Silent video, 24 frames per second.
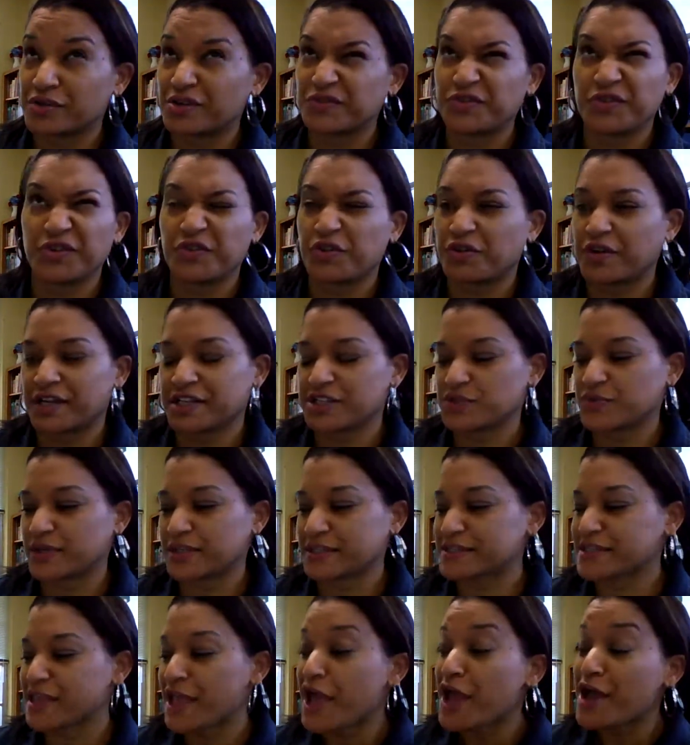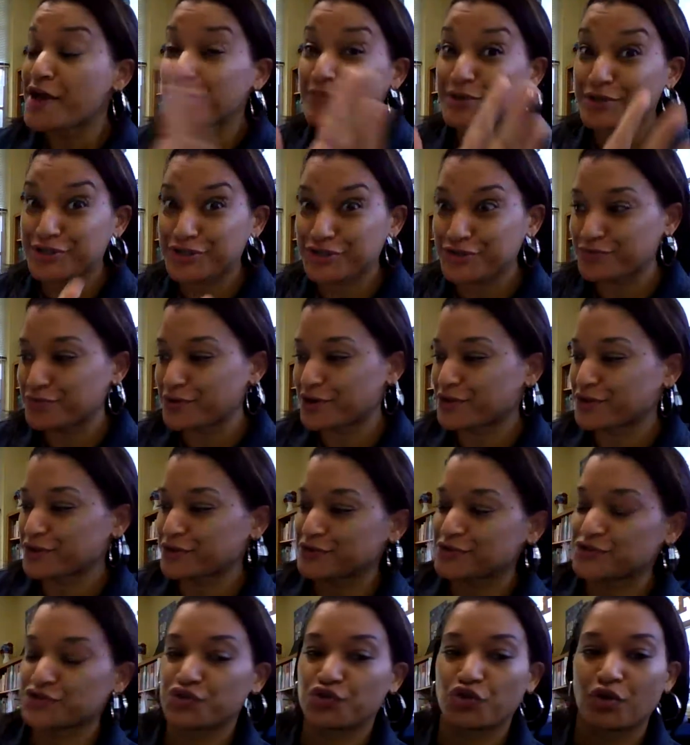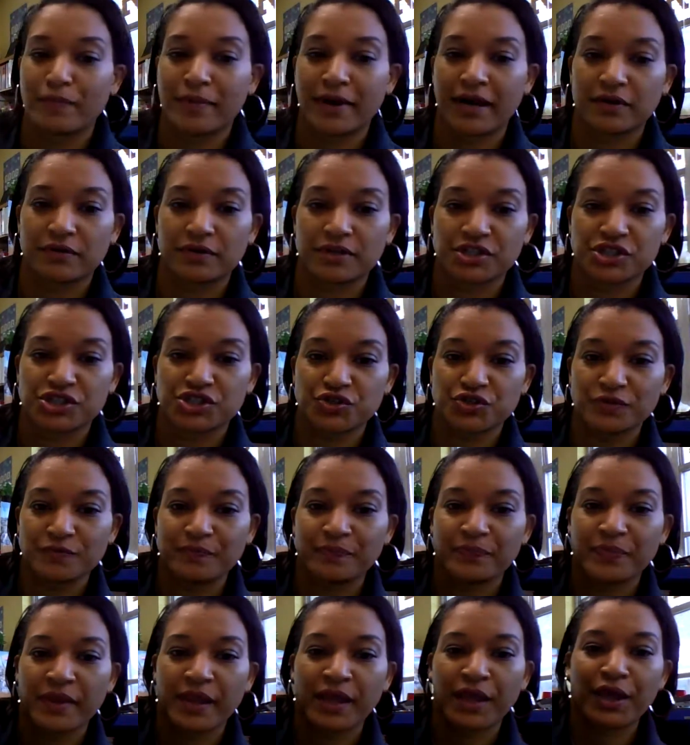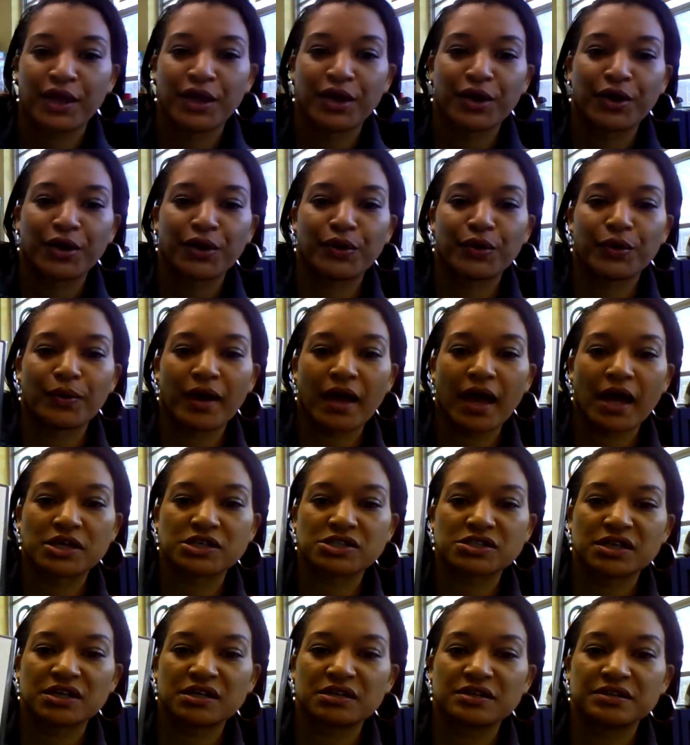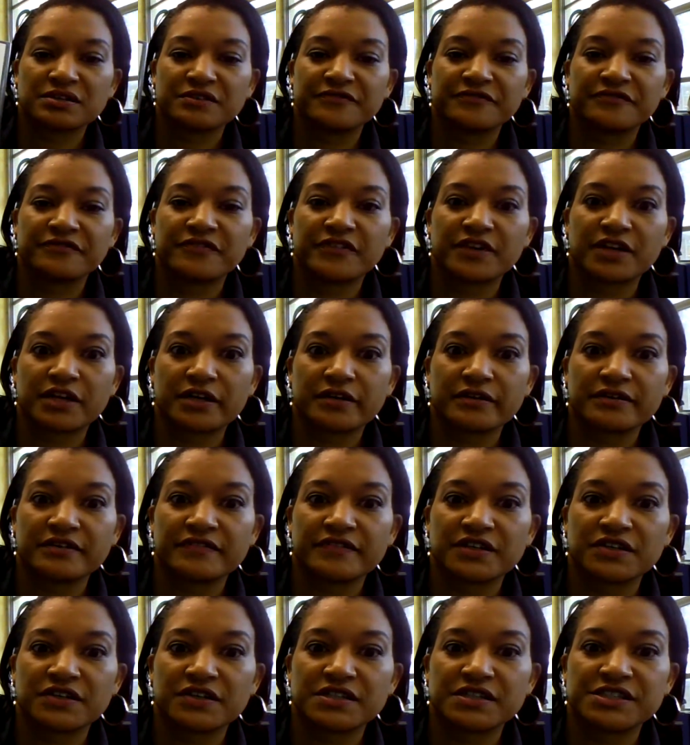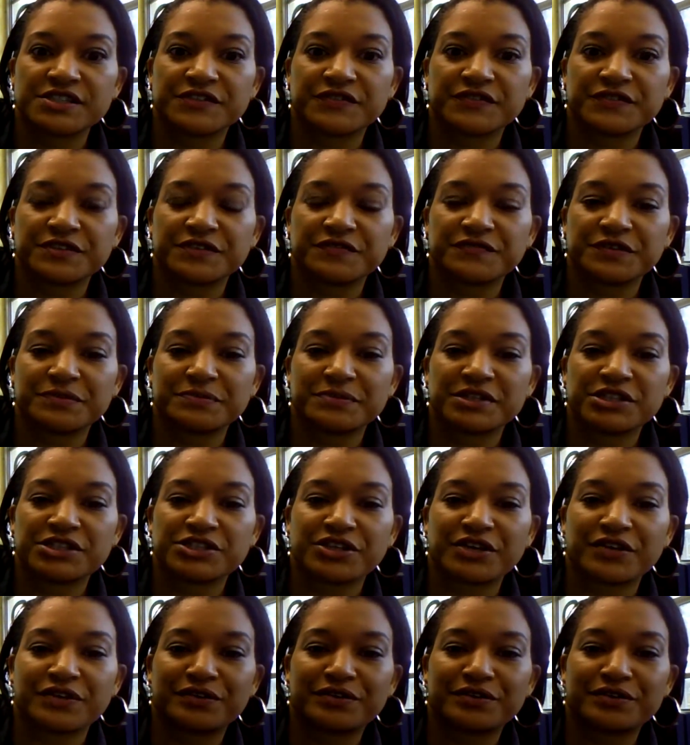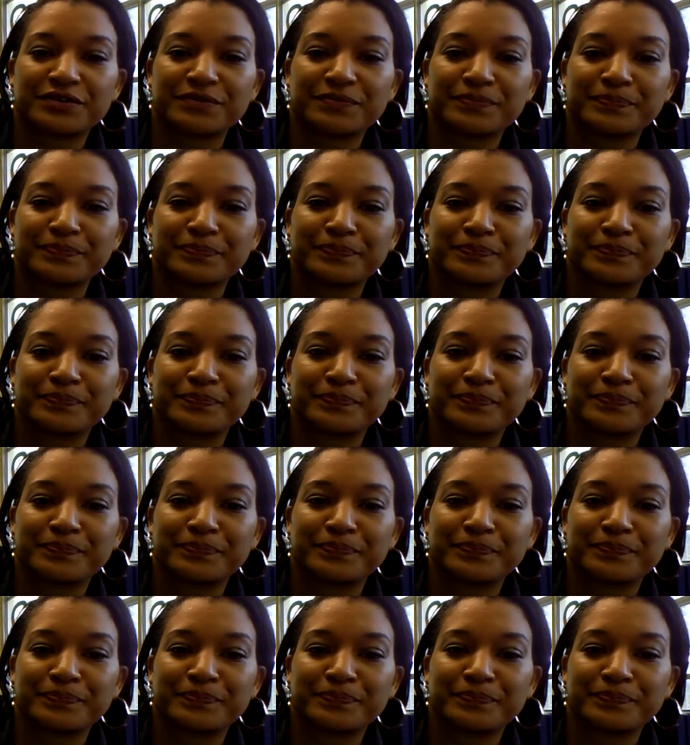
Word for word: no, they're not twins, but two brothers who are biracial who actually look very, very different from each other.